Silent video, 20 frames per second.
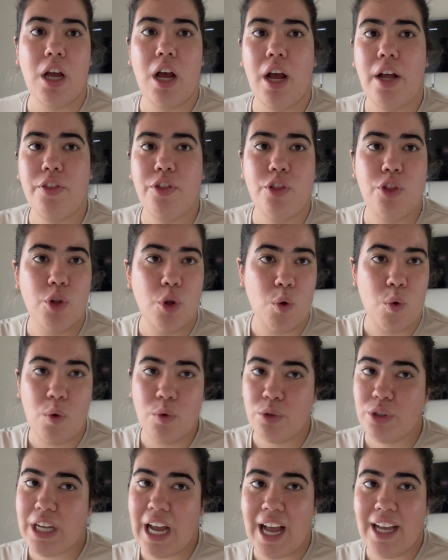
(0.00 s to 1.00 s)
No
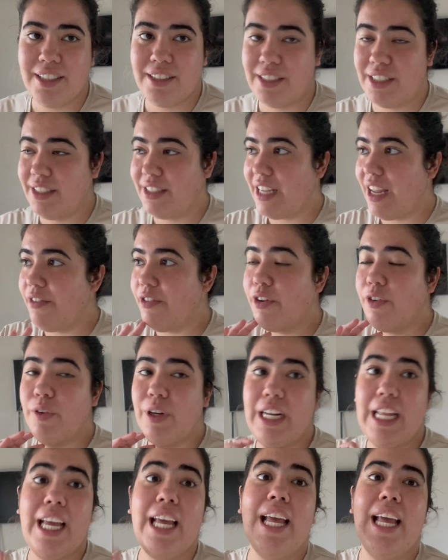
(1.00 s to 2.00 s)
task is ever
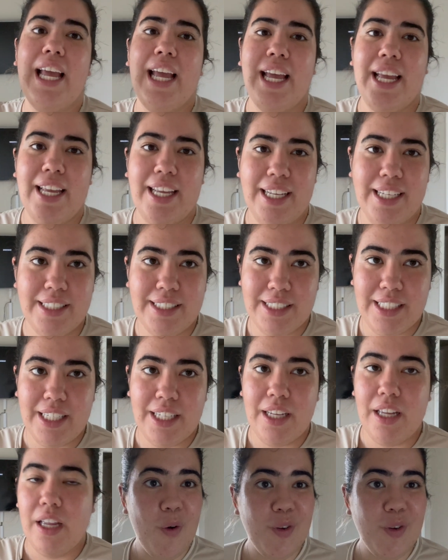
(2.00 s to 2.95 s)
really easy.